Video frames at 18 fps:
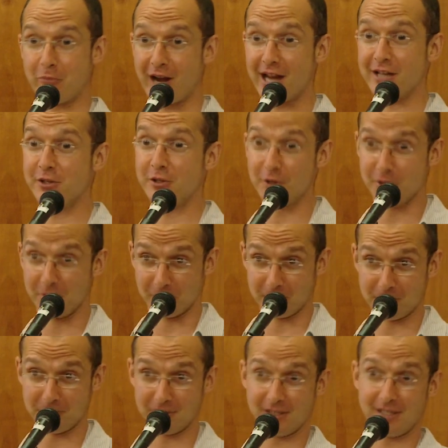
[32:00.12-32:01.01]
brand
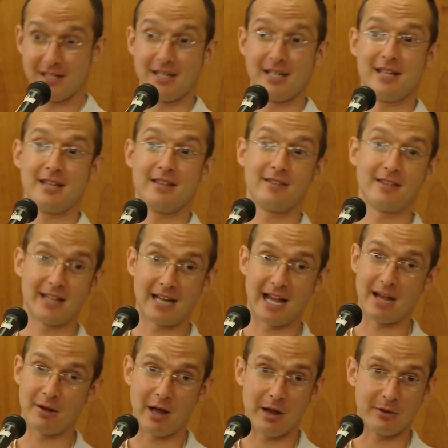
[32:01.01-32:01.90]
new, then
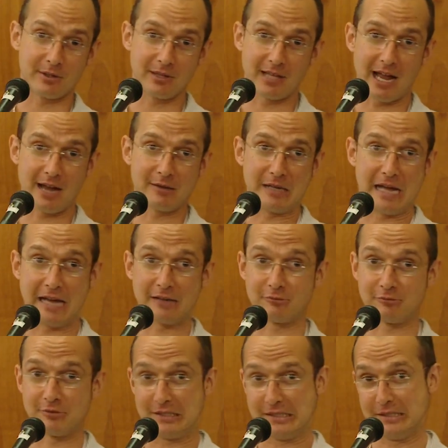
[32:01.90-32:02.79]
I
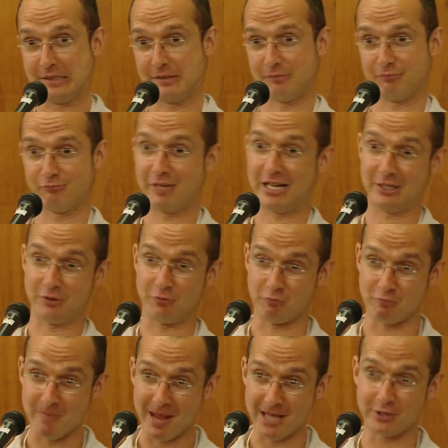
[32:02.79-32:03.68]
don't see any
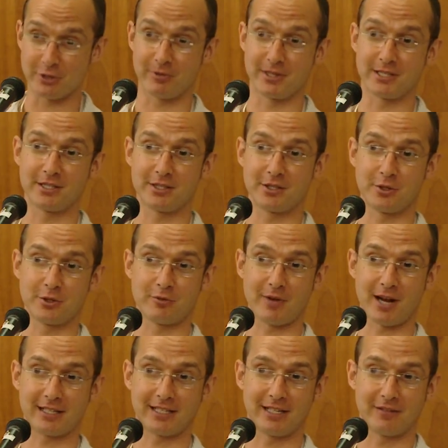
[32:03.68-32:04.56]
major reasons to use
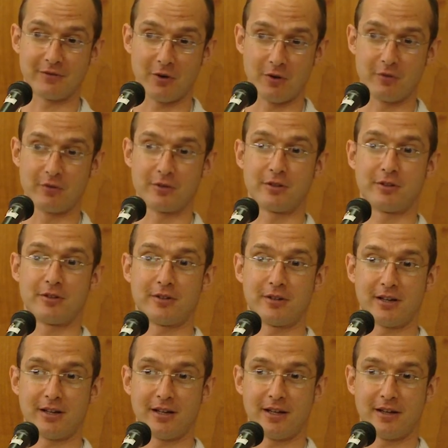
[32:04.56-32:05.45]
React Native over
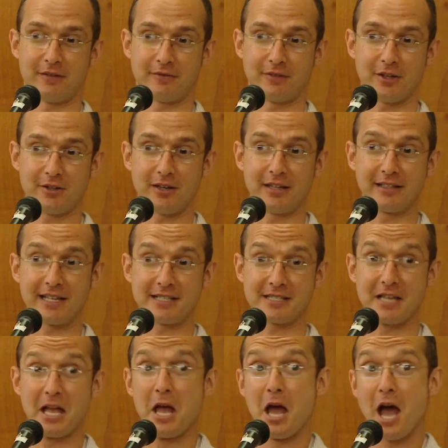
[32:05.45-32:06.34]
Flutter,
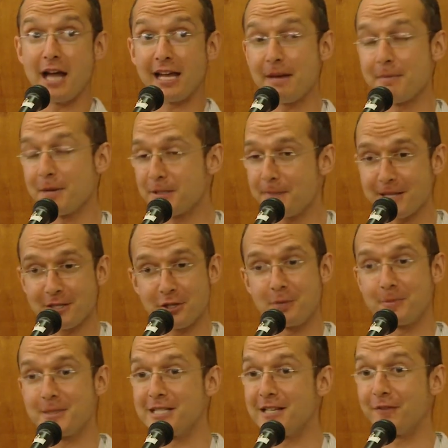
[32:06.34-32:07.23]
unless, again, but it depends on
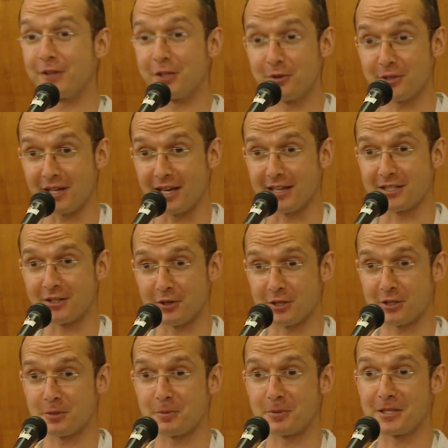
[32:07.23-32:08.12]
your specific use case. There are
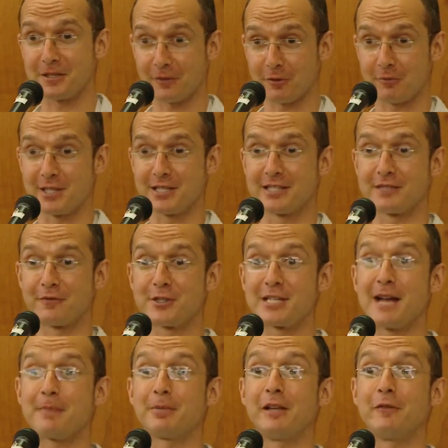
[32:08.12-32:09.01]
specific reasons. For
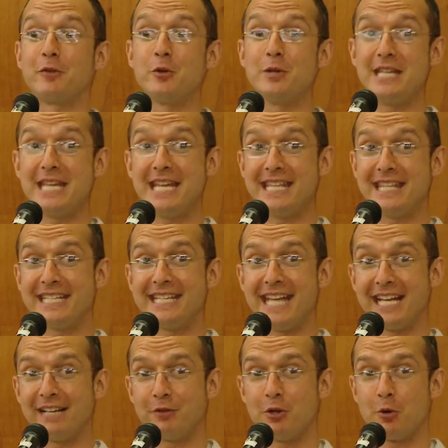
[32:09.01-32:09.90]
example, if you need the
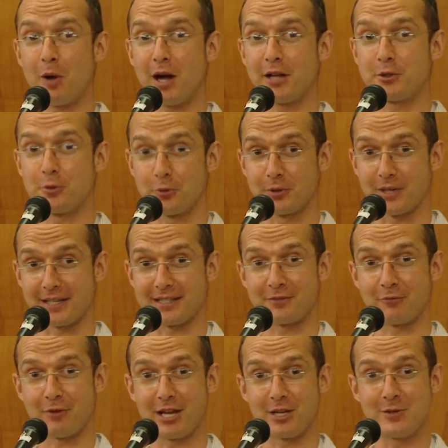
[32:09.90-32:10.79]
native UI
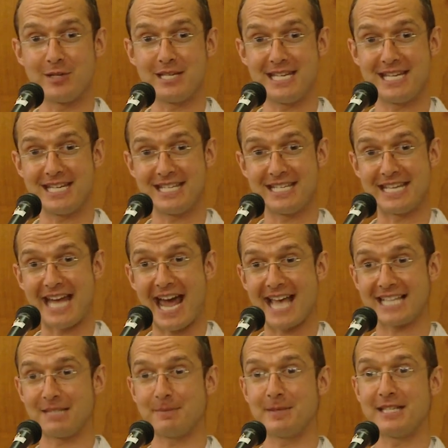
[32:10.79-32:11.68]
toolkits, right? It
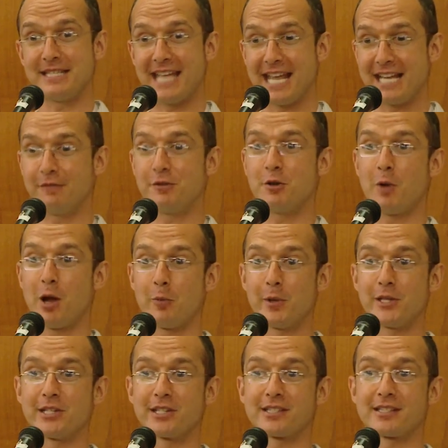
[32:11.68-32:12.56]
has to be native UI
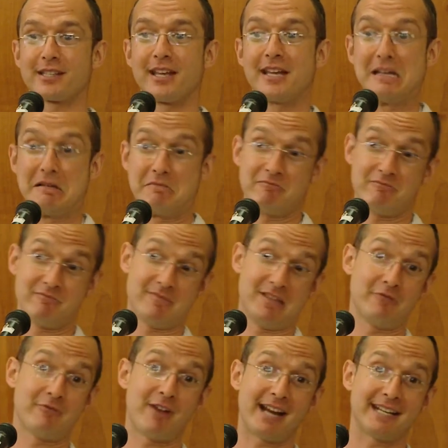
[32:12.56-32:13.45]
widgets.
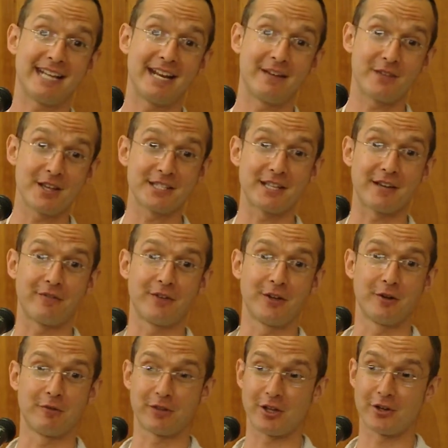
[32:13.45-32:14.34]
Then React Native does that for
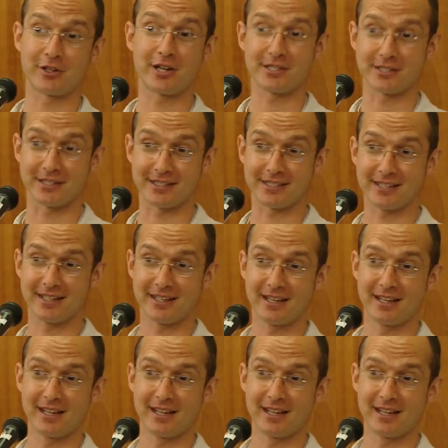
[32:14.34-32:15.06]
you. Flutter doesn't.